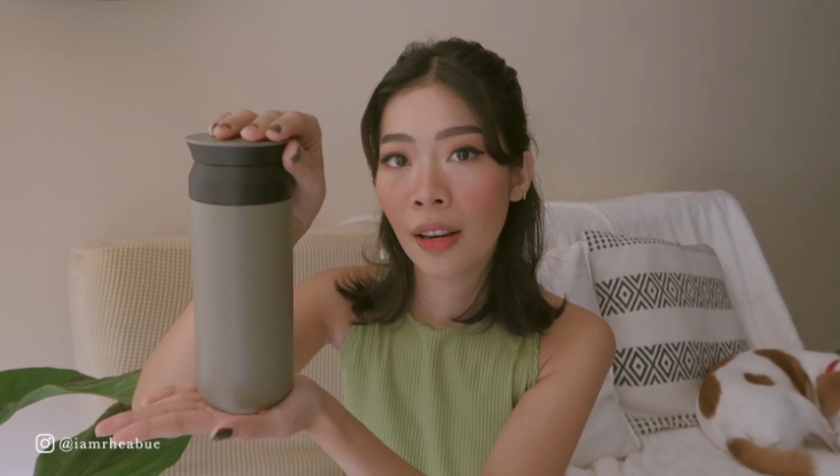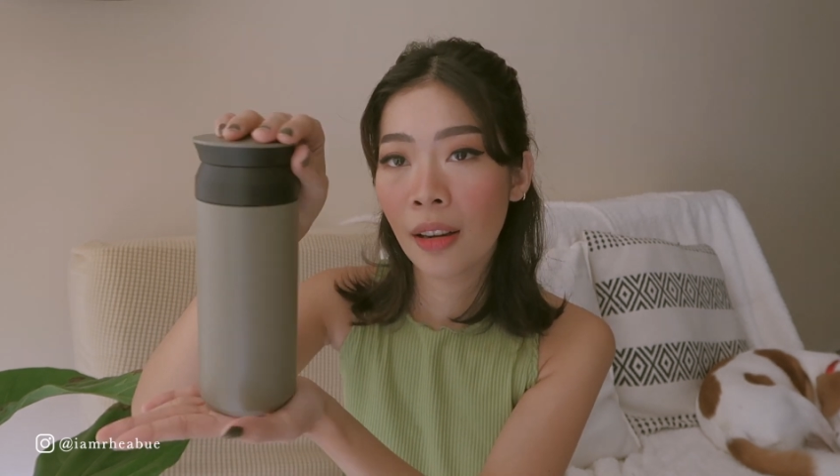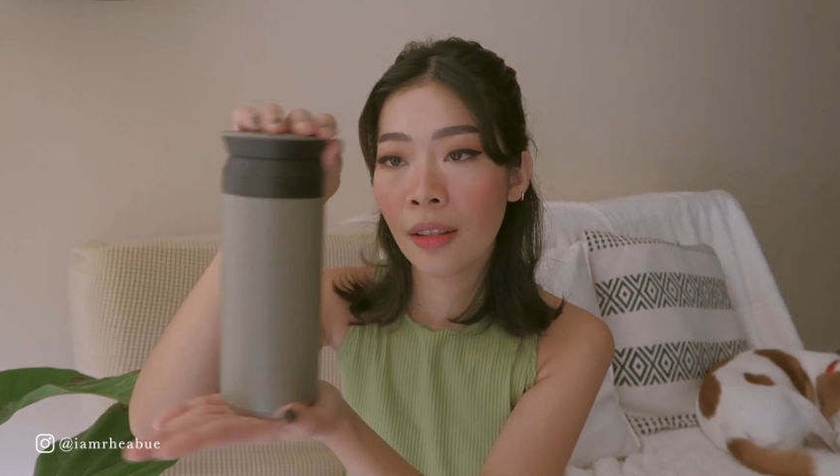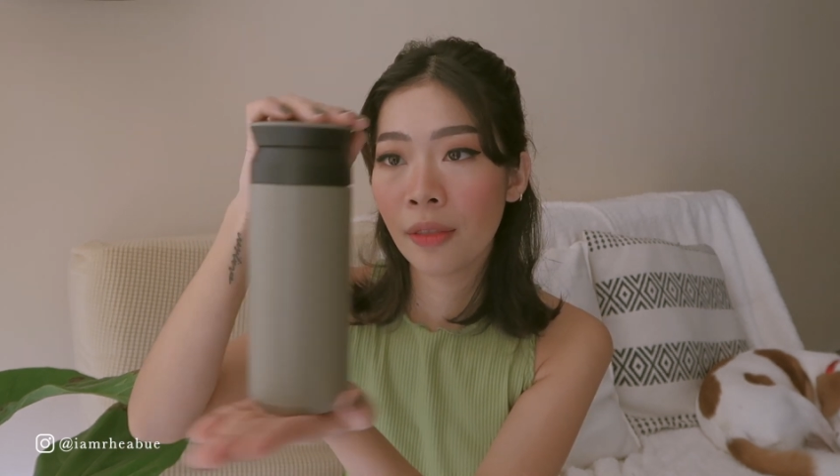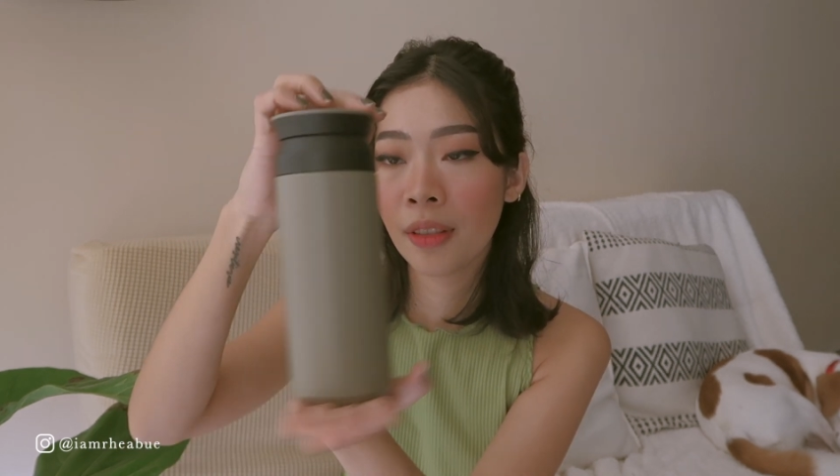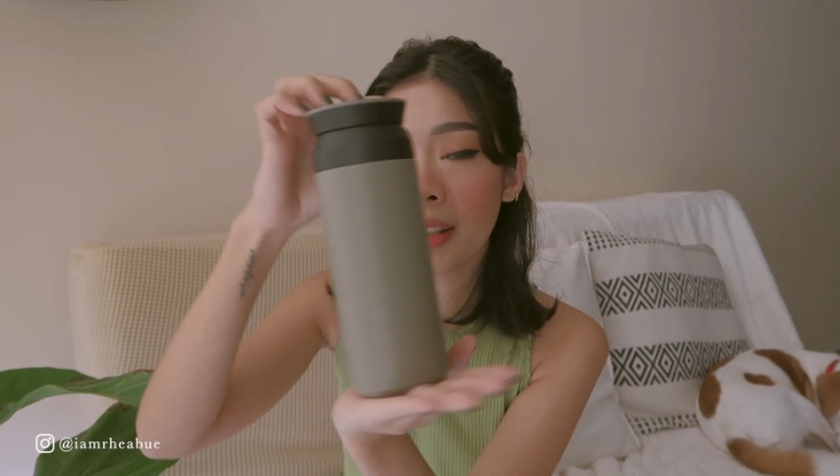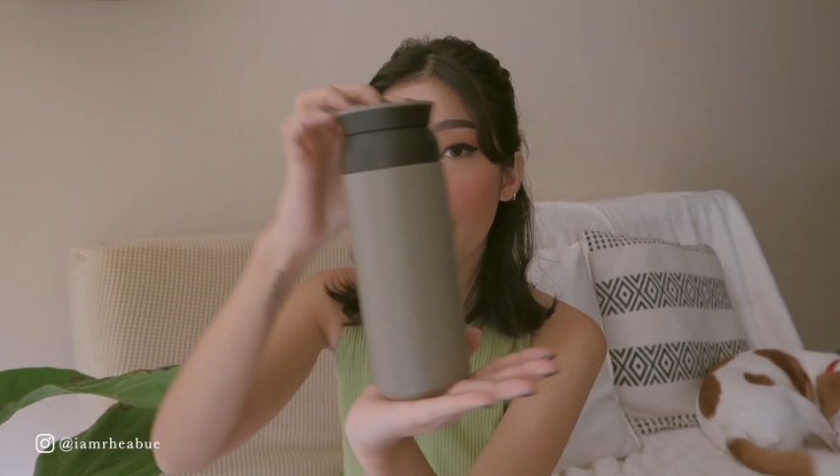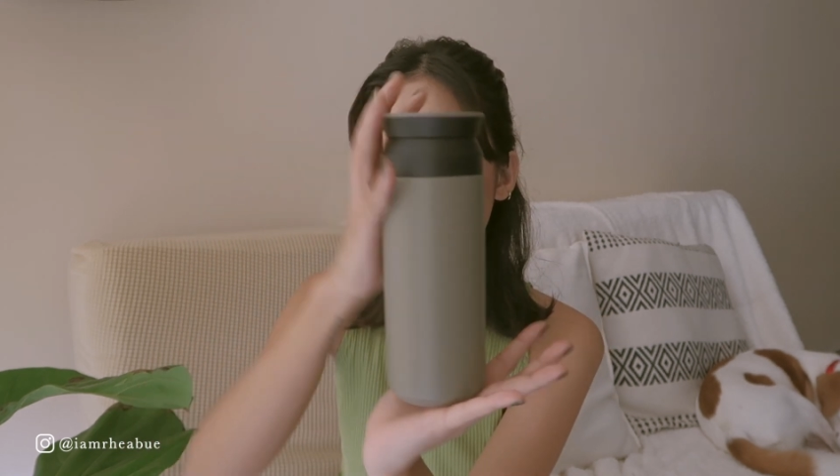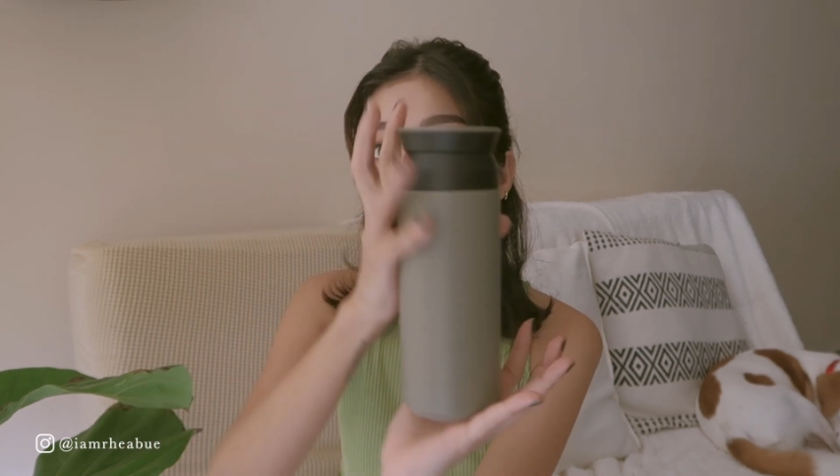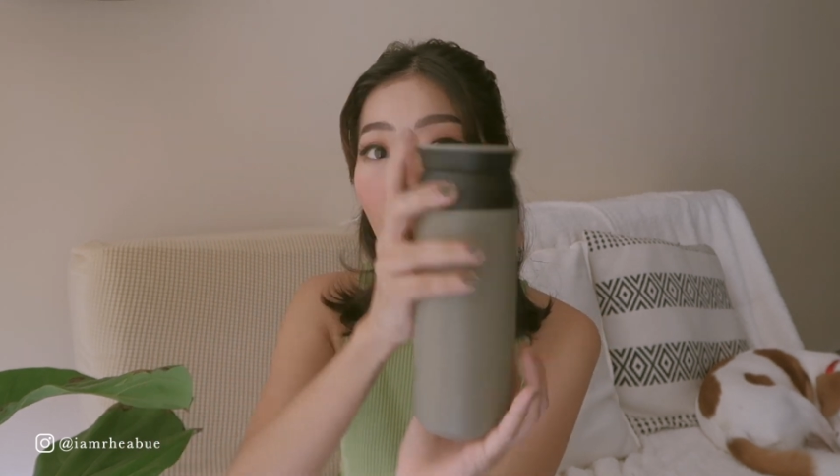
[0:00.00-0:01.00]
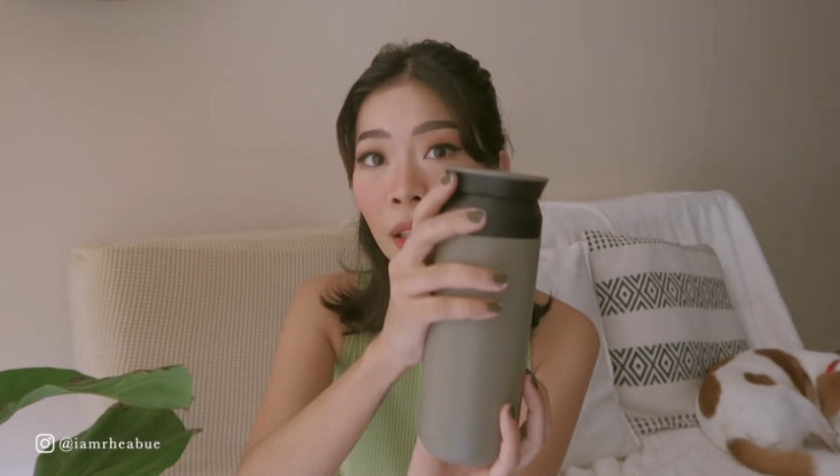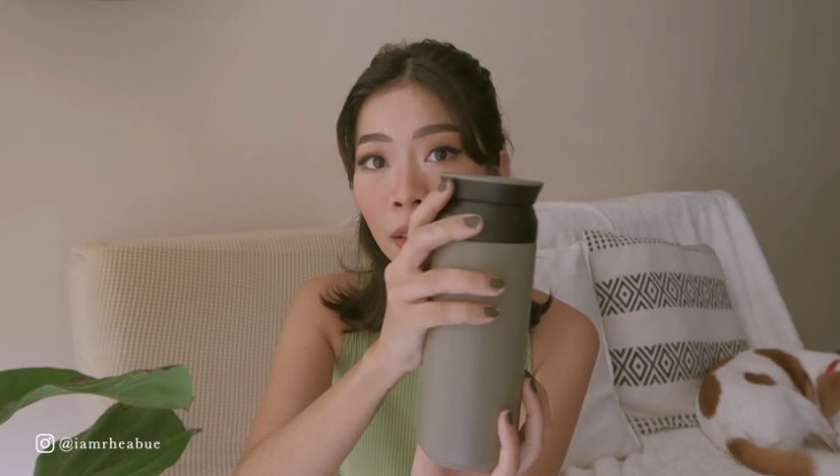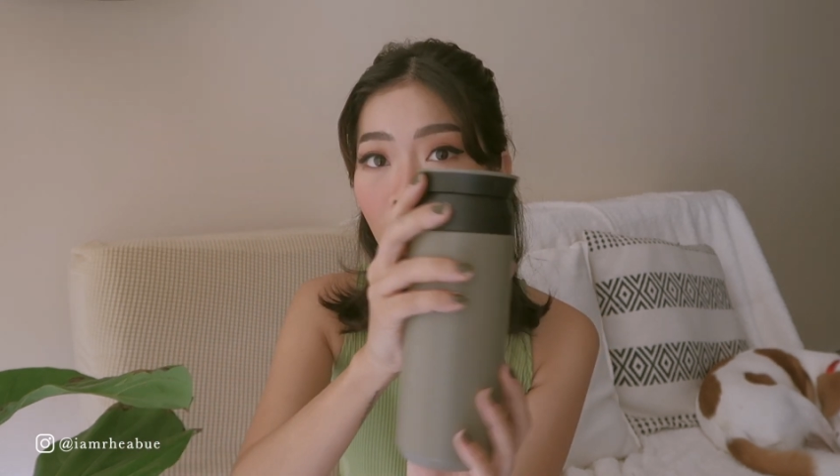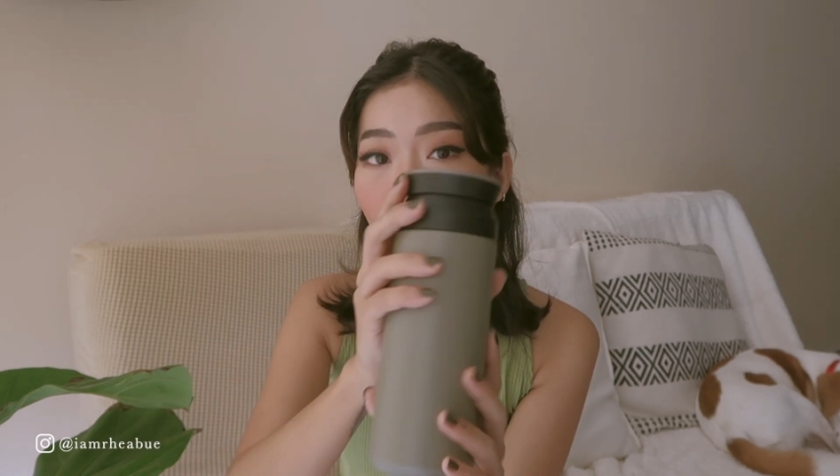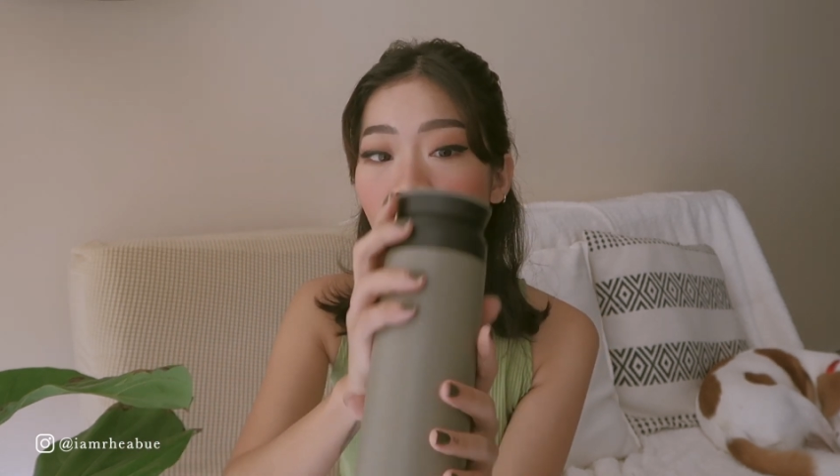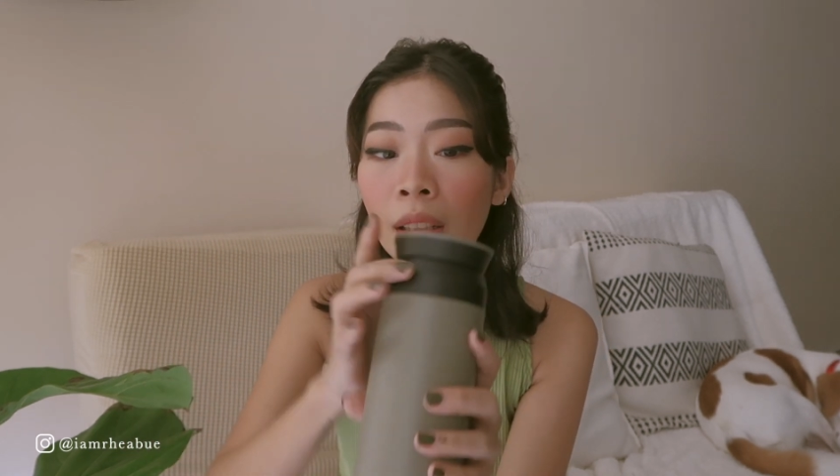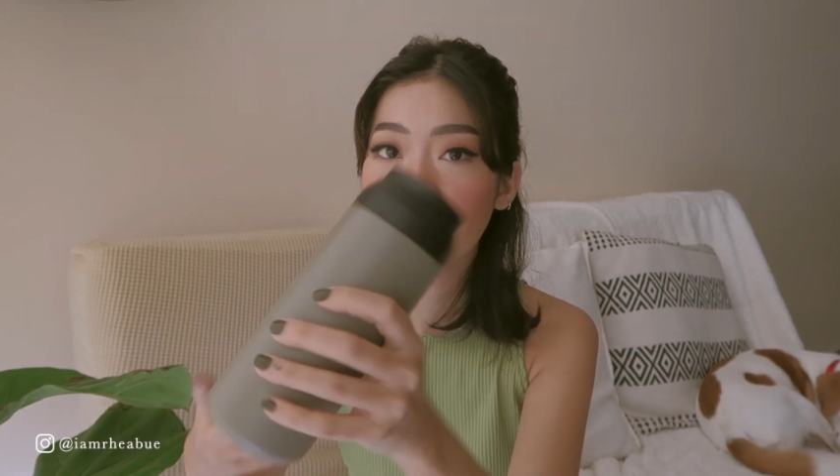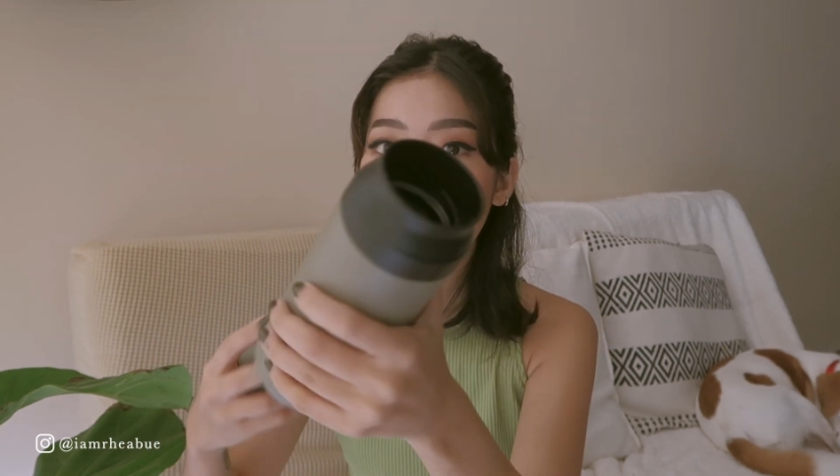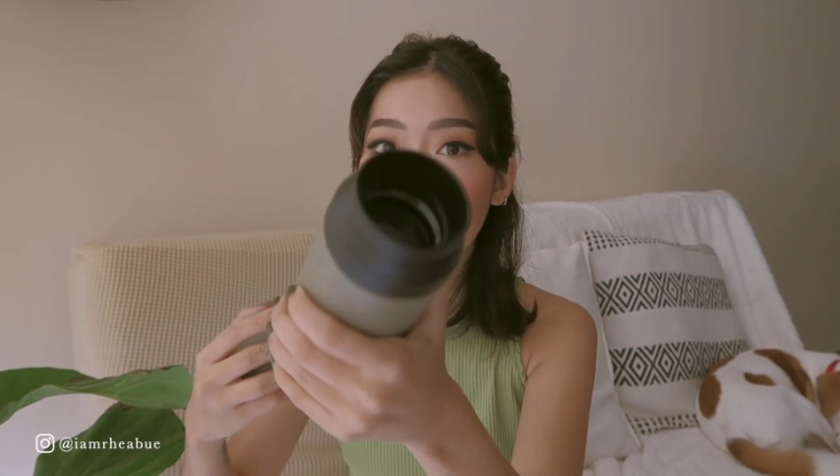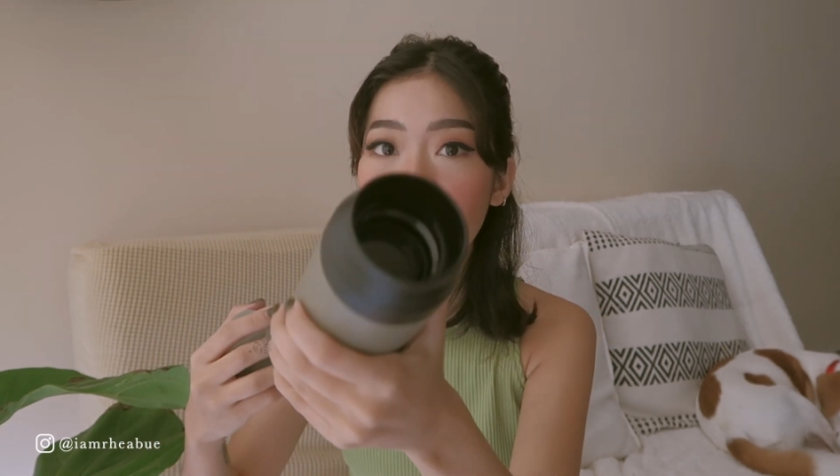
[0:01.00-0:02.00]
of this bottle.
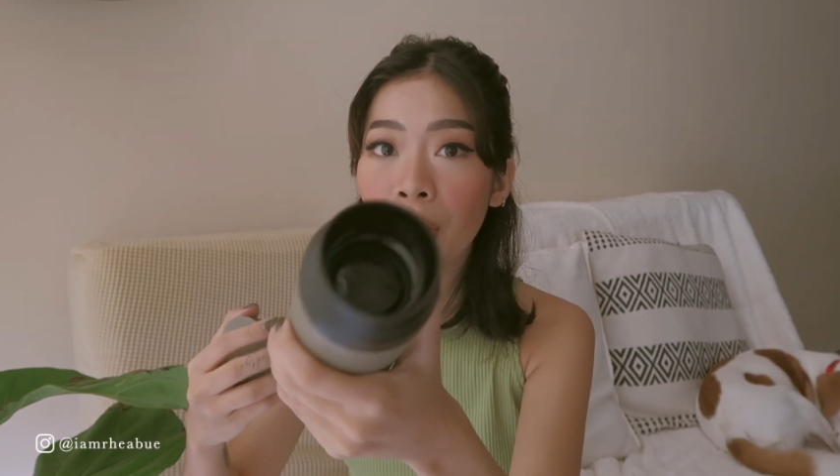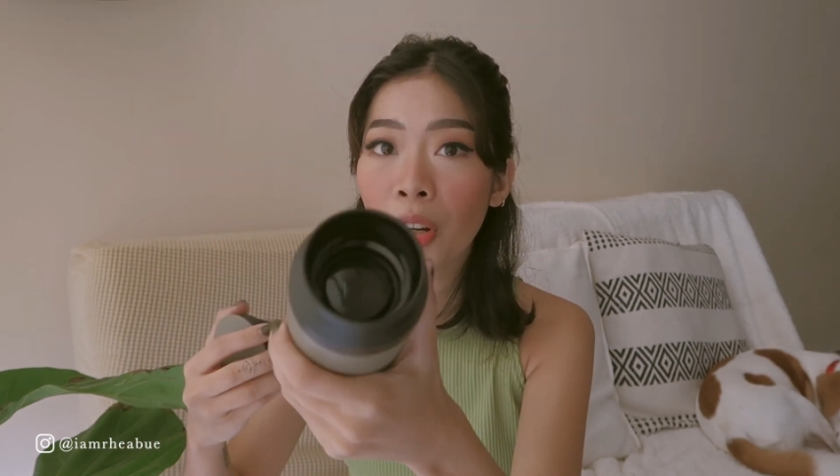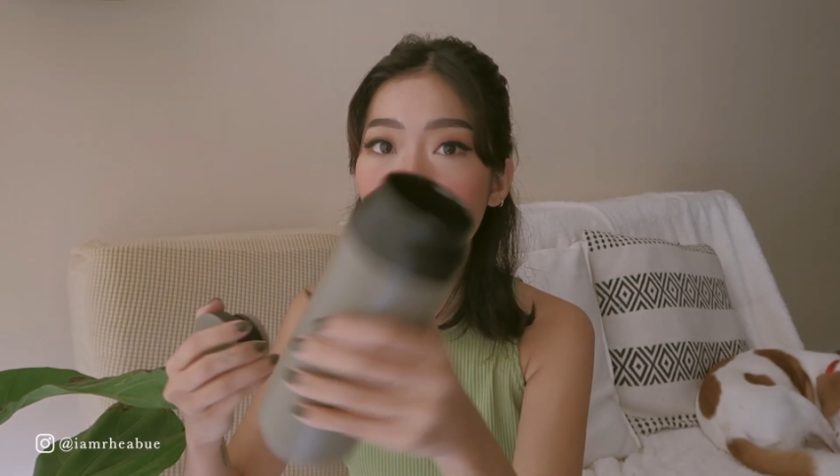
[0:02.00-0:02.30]
Ganyan yung